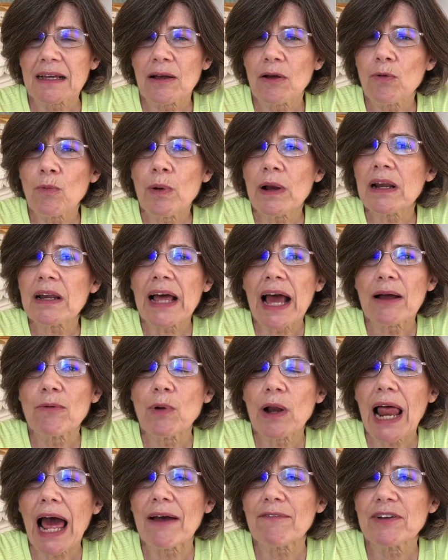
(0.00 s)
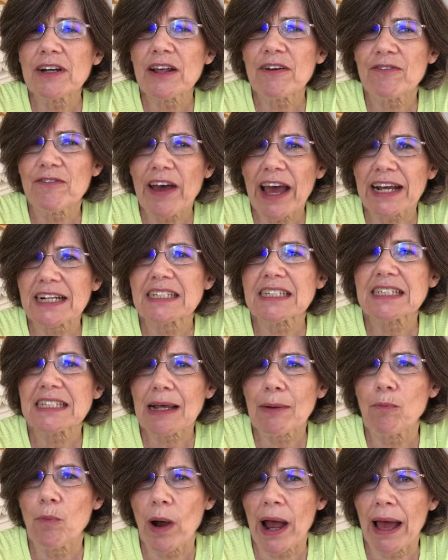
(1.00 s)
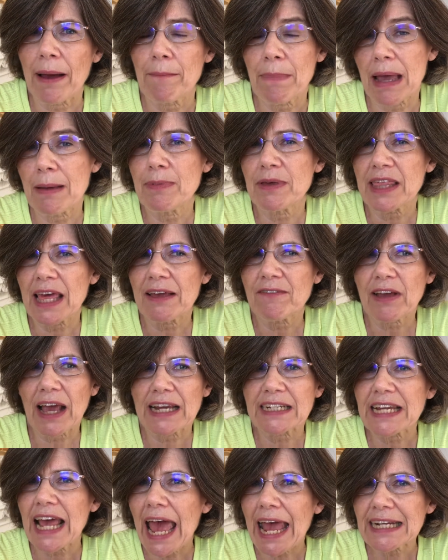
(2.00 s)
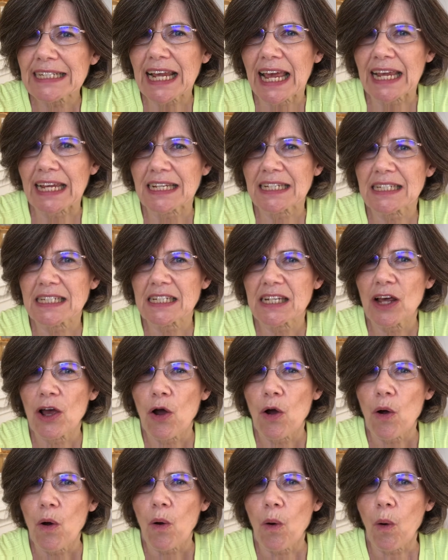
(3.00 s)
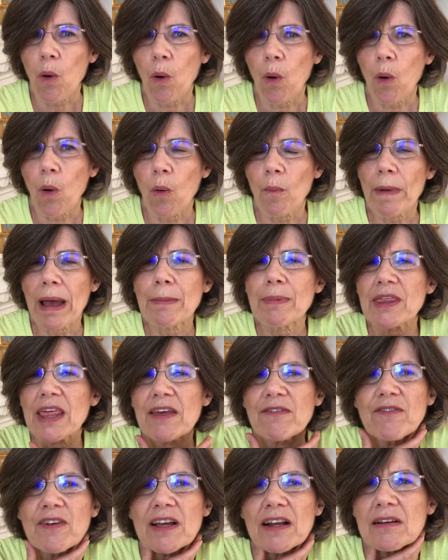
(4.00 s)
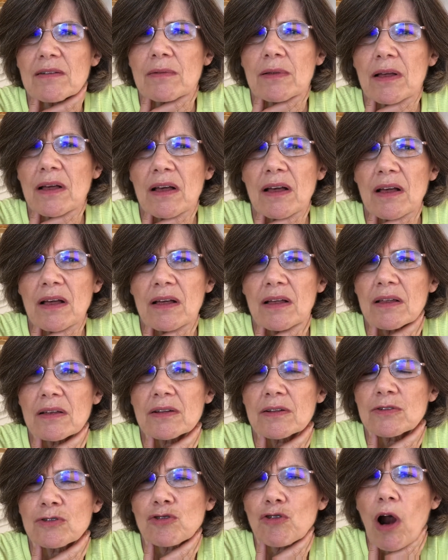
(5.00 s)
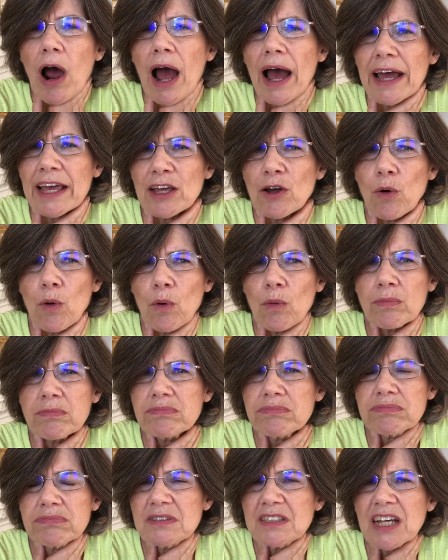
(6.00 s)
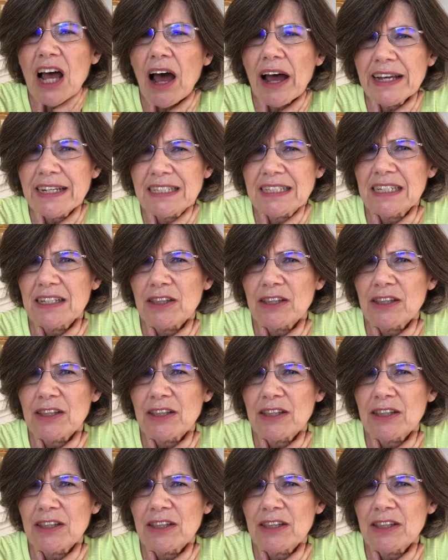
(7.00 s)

will have an effect somewhere. Maybe they get headaches, or maybe they feel dry or tight